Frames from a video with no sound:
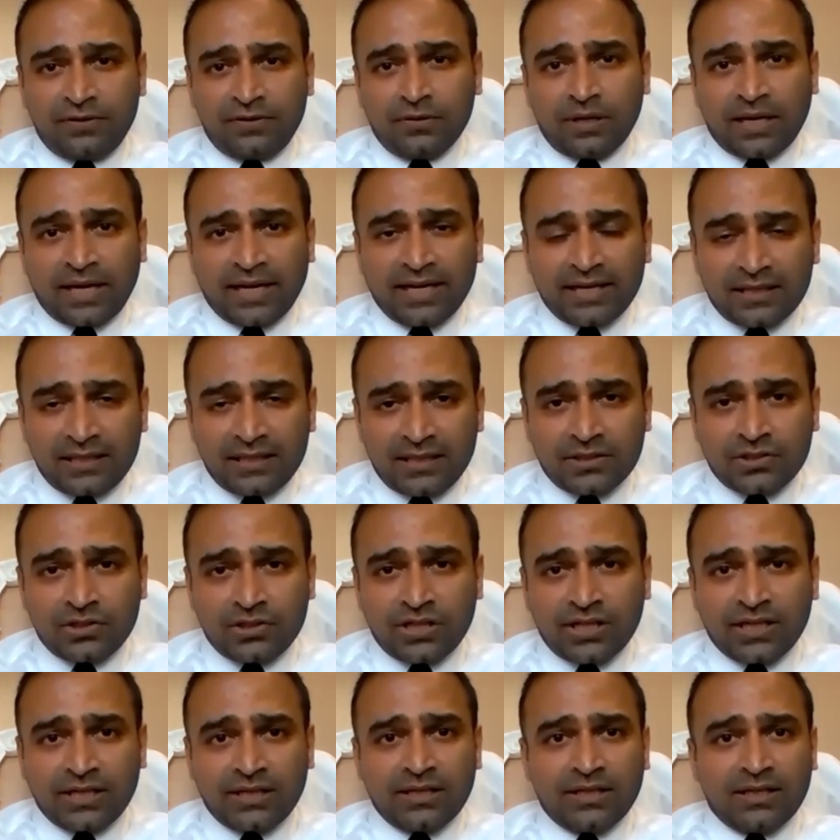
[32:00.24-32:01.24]
if you like
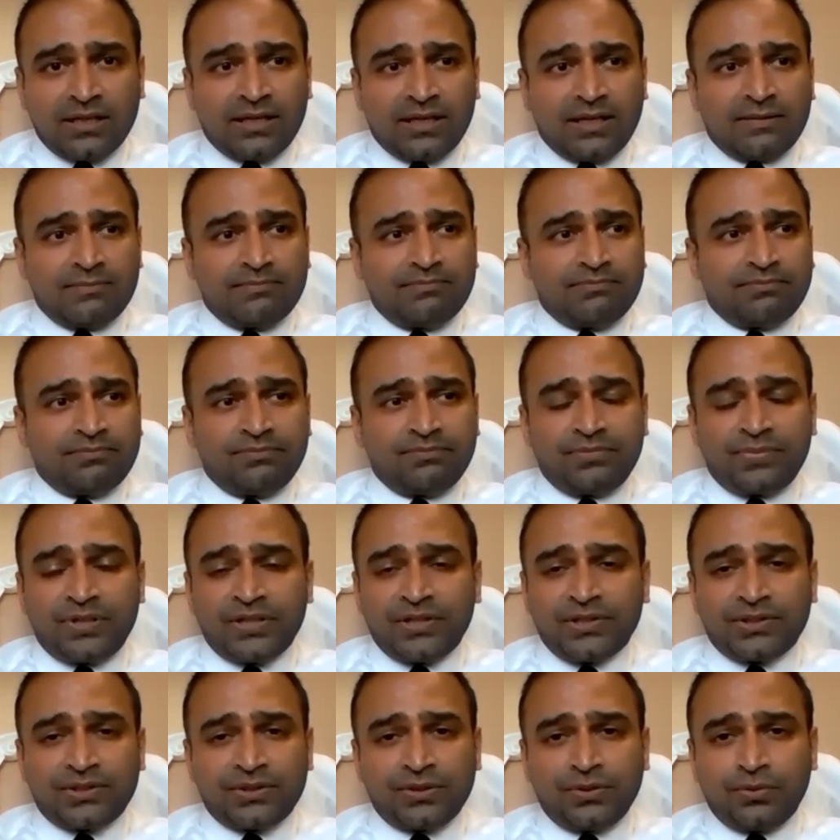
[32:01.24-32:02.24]
teaching.
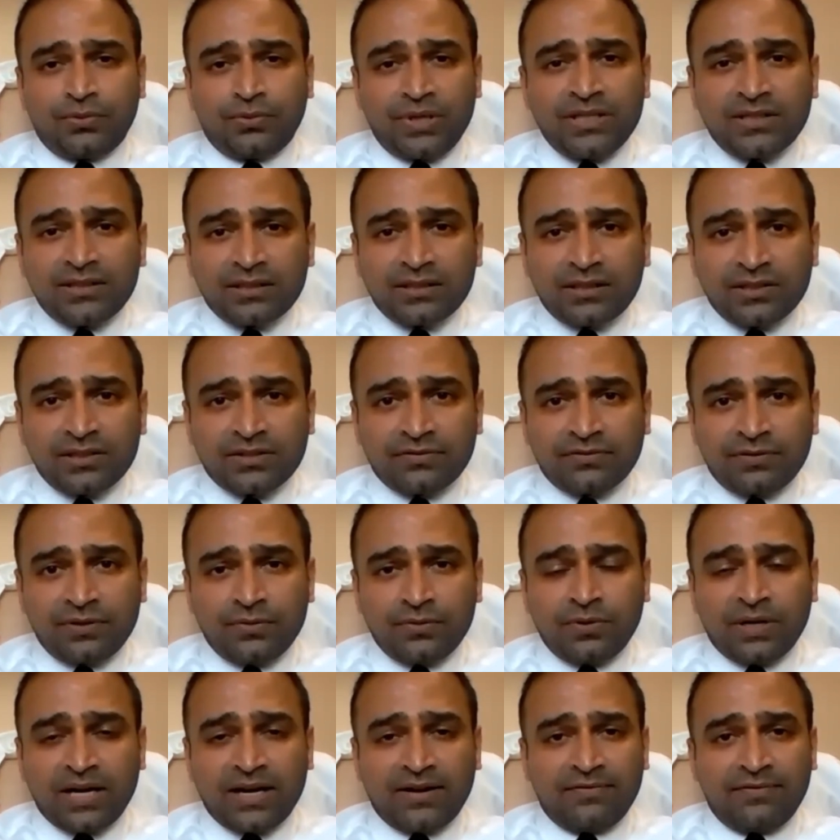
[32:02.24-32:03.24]
Pursue research if
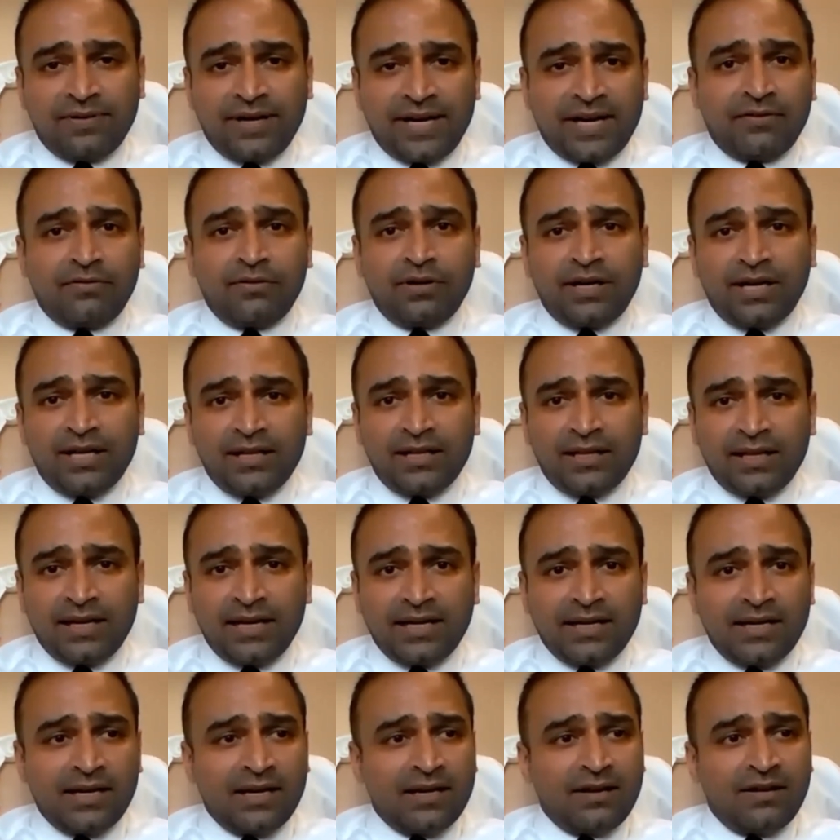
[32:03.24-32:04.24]
you have never done
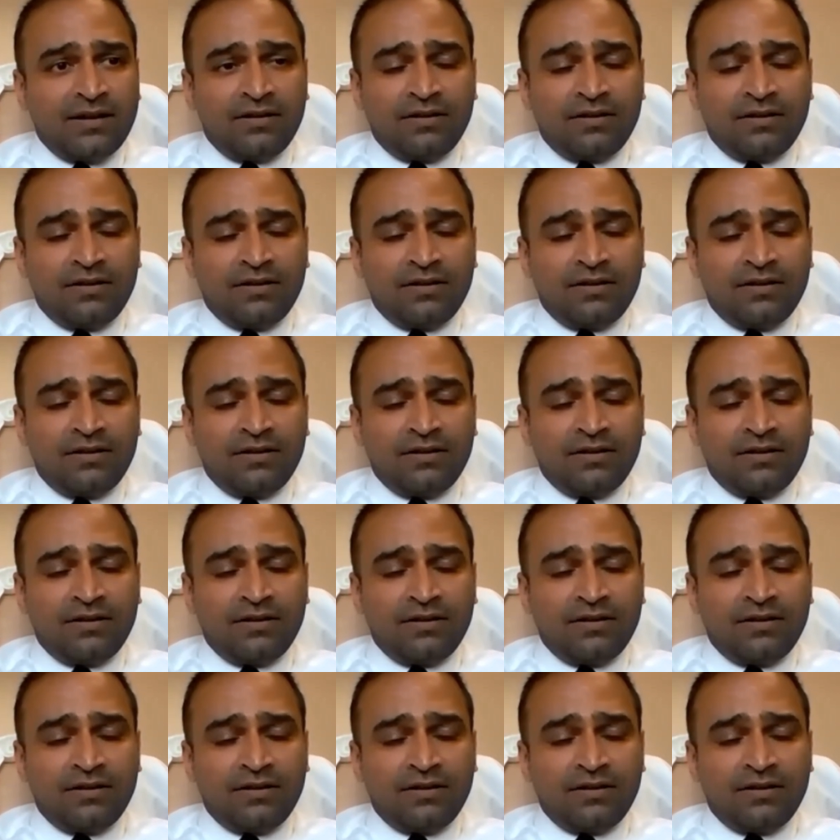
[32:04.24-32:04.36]
that.